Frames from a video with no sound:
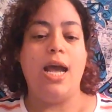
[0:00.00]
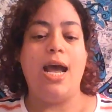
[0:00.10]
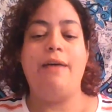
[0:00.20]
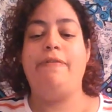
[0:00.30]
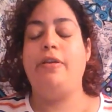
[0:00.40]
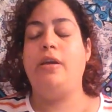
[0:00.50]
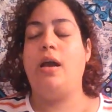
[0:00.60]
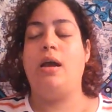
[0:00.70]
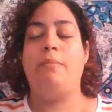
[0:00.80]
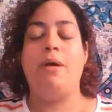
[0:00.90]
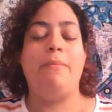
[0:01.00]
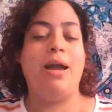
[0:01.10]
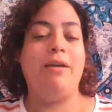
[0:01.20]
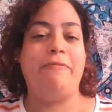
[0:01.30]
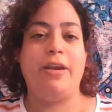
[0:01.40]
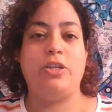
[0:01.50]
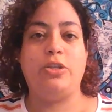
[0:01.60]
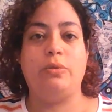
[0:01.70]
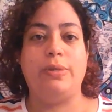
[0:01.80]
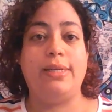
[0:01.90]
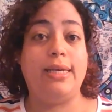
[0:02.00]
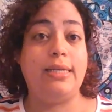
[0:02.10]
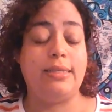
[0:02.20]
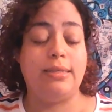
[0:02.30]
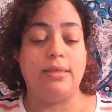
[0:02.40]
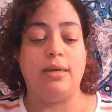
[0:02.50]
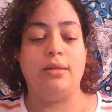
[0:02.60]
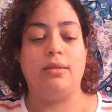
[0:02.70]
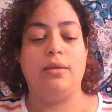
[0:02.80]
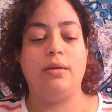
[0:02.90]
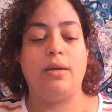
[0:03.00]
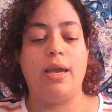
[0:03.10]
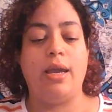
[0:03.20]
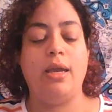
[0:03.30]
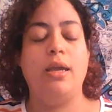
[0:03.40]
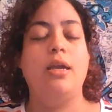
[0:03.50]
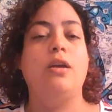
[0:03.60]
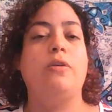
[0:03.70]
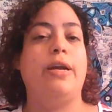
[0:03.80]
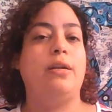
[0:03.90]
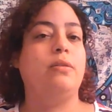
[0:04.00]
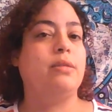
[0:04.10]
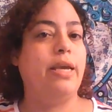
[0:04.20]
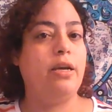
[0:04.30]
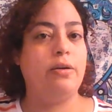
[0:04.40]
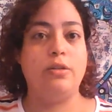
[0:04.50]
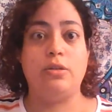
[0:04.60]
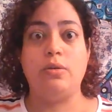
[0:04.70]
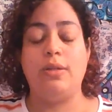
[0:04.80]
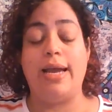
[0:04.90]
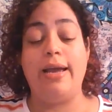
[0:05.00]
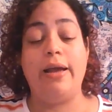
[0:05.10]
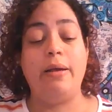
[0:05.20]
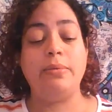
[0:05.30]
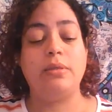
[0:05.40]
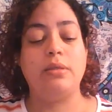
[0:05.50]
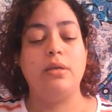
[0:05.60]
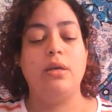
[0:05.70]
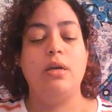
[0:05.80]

Have a myofascial release done. Okay. Cranial sacral too. That helps.